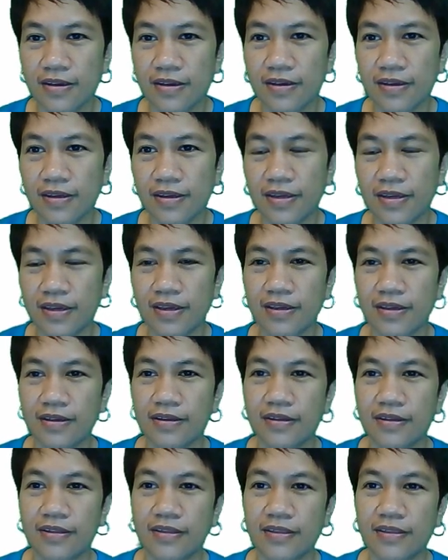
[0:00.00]
okay,
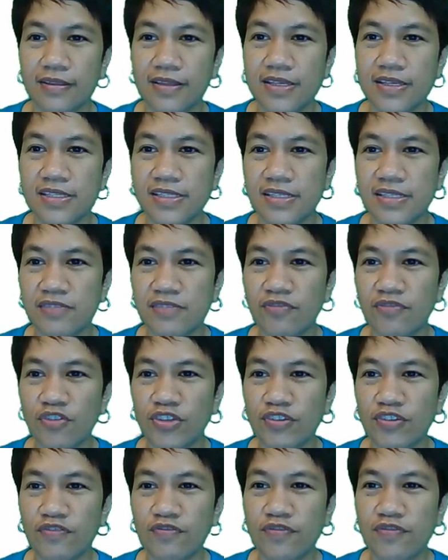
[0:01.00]
this is for
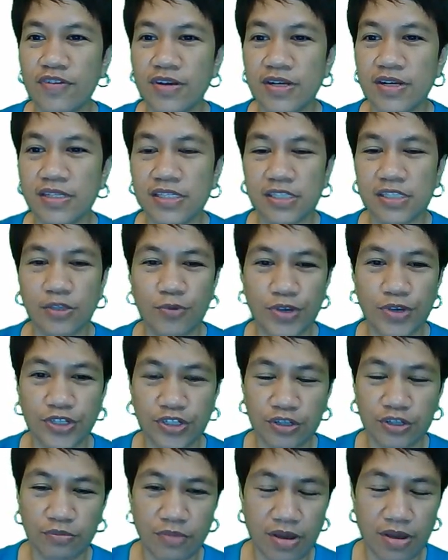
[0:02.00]
the first
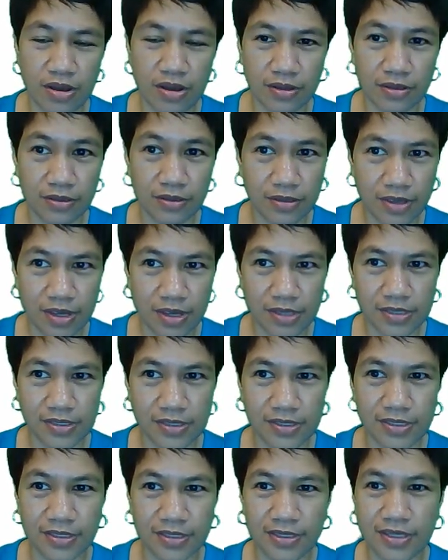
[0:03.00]
question mark.
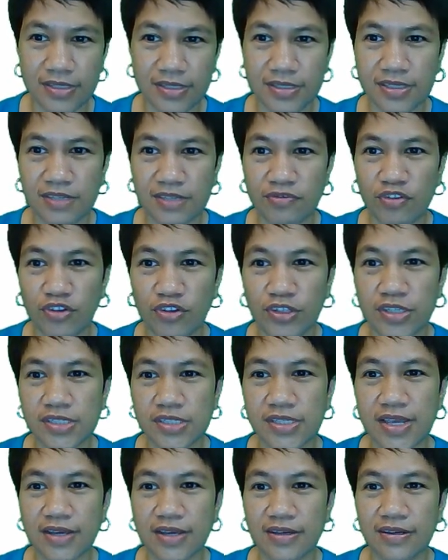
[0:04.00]
Yes, this is for the
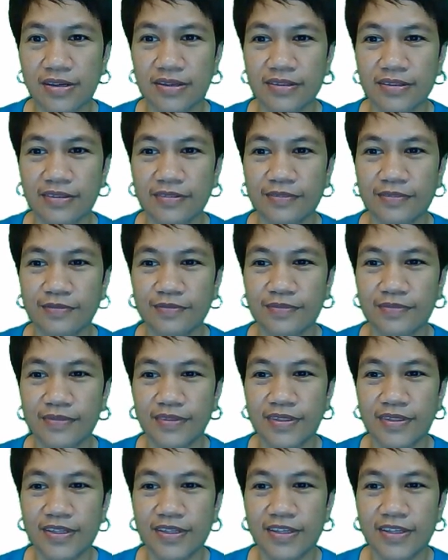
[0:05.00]
second.
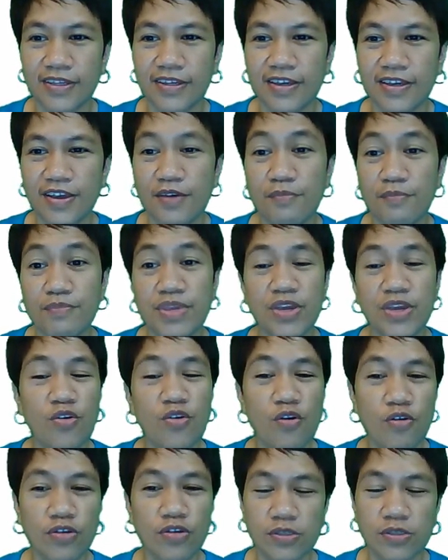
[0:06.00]

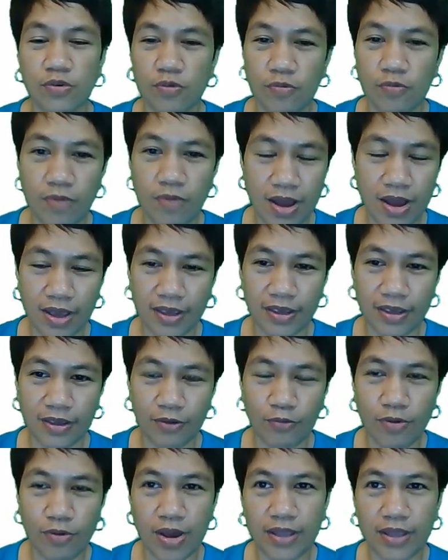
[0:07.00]
Because, why
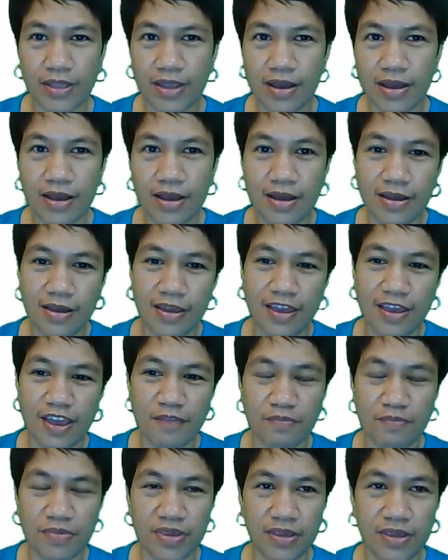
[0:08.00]
they are
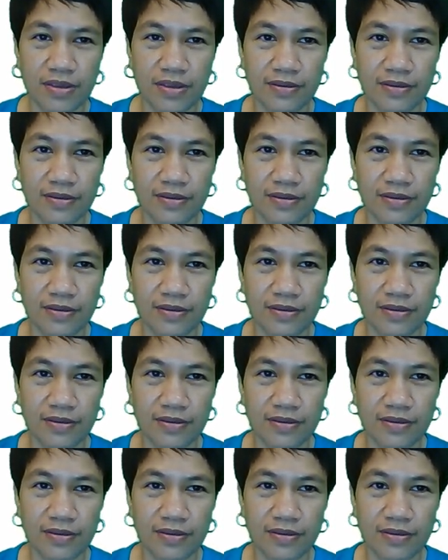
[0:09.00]
happy?